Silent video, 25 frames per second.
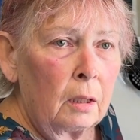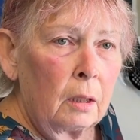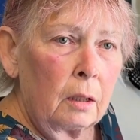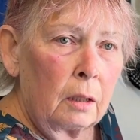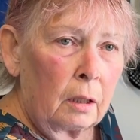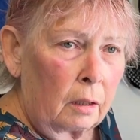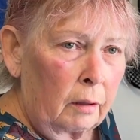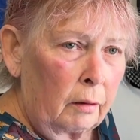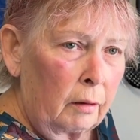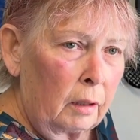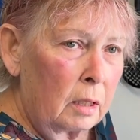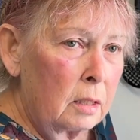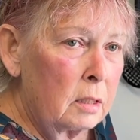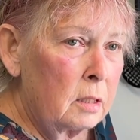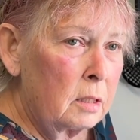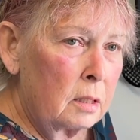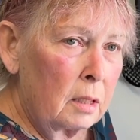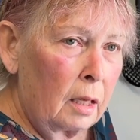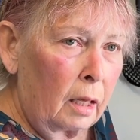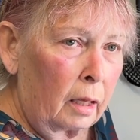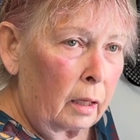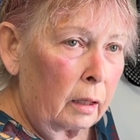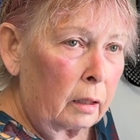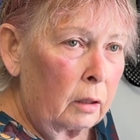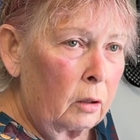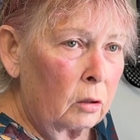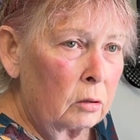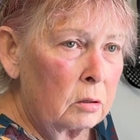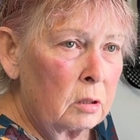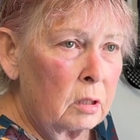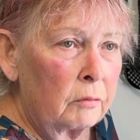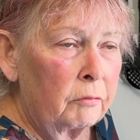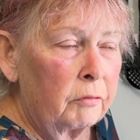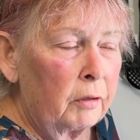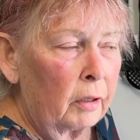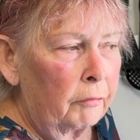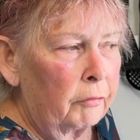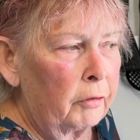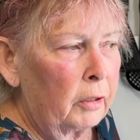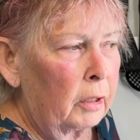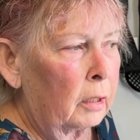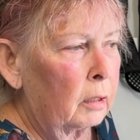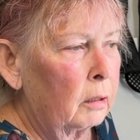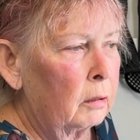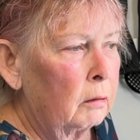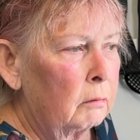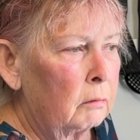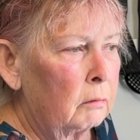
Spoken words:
in this cost of living.